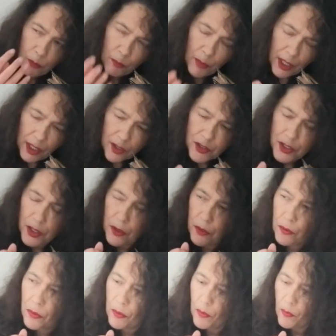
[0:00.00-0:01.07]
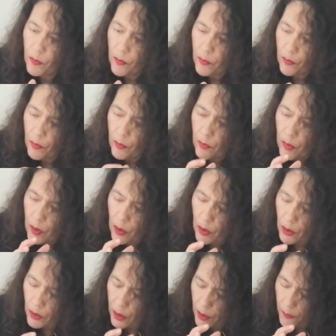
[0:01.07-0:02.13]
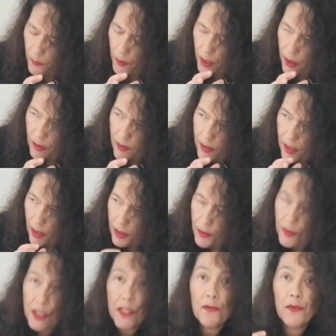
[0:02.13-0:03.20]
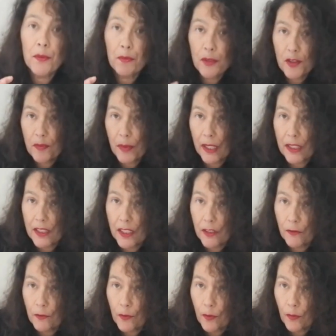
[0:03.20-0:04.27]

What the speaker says: made you look at things under a different perspective.